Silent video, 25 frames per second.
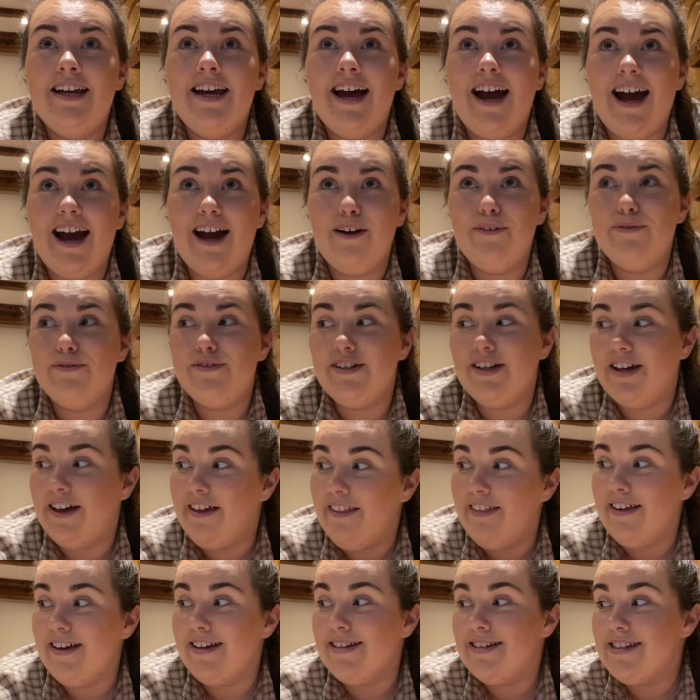after
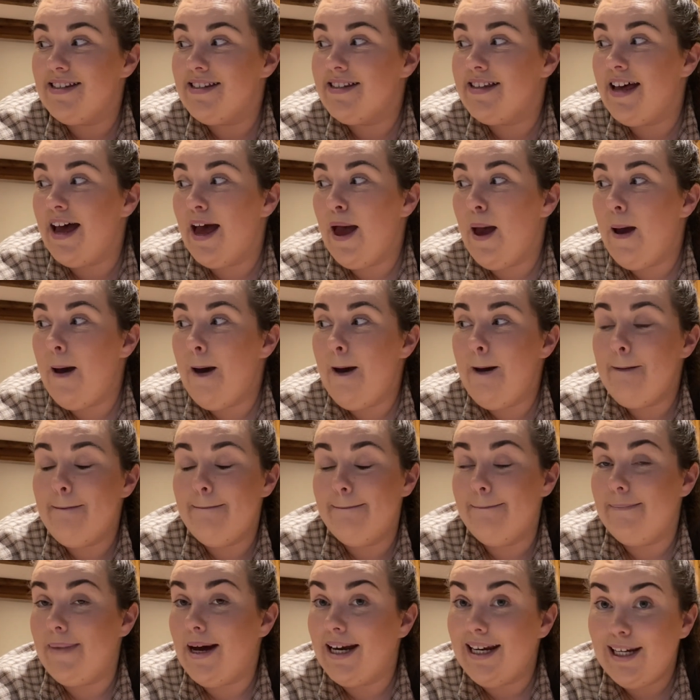this
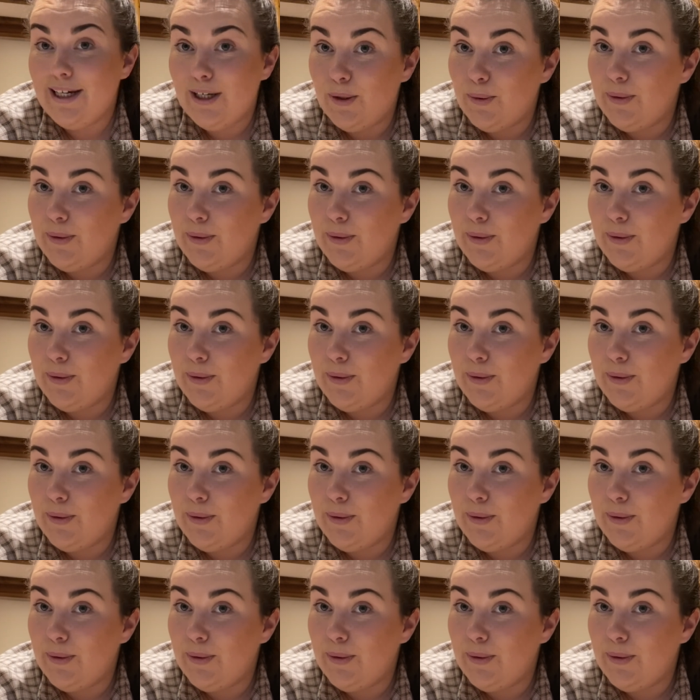manic